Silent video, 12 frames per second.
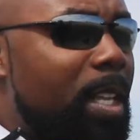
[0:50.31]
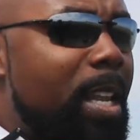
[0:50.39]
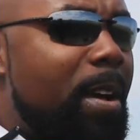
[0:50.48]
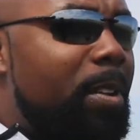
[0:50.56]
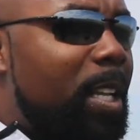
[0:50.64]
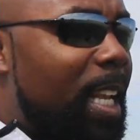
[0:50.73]

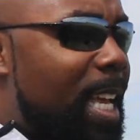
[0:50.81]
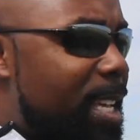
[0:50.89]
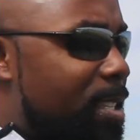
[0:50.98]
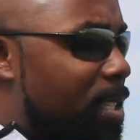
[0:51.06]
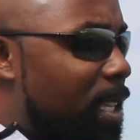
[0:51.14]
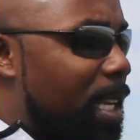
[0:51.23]

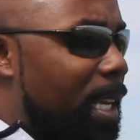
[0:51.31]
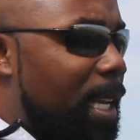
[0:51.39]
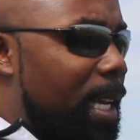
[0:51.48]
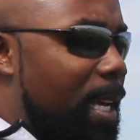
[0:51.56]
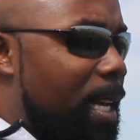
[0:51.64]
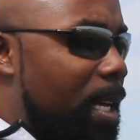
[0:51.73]
nevertheless,
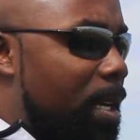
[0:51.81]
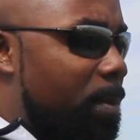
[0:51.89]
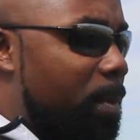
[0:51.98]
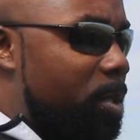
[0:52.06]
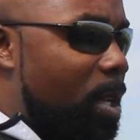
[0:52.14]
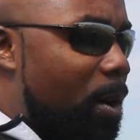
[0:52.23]

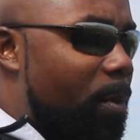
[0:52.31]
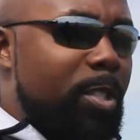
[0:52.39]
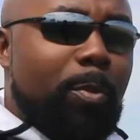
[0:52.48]
it's always